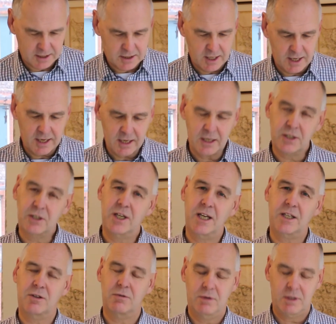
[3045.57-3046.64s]
As the English
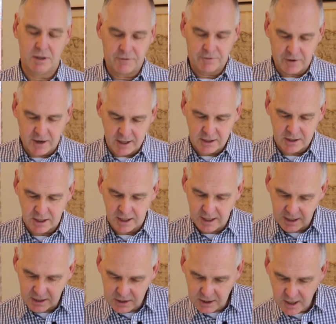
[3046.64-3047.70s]
dictionary defines it,
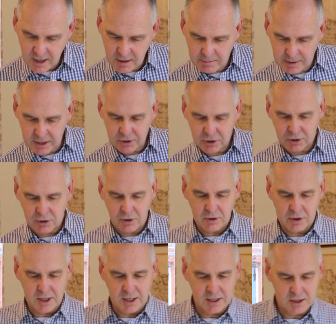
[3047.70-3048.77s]
is
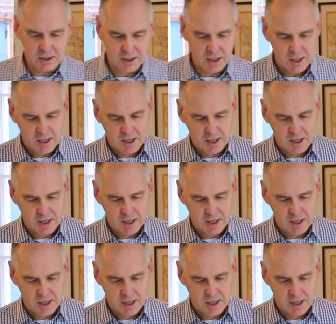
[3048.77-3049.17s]
post-truth is